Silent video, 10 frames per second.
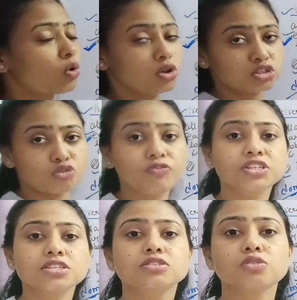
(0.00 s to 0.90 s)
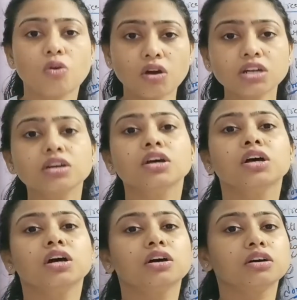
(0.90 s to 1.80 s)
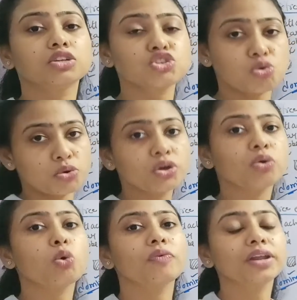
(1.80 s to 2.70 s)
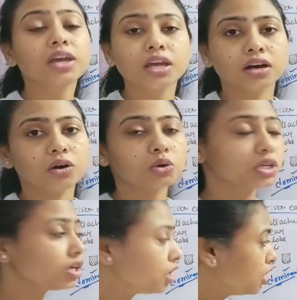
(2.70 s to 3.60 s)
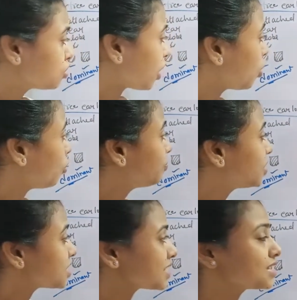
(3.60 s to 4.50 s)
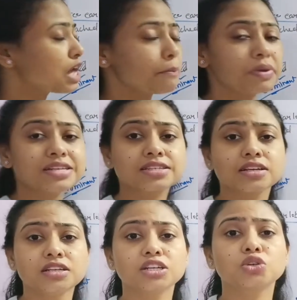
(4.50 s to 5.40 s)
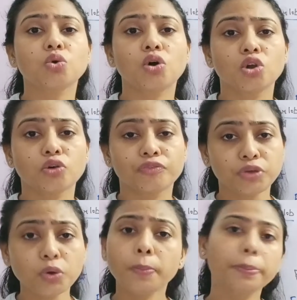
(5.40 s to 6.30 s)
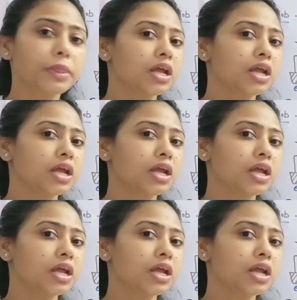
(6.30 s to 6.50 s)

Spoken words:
also, which is not shown over here. Okay, so I hope this example is clear to all of you.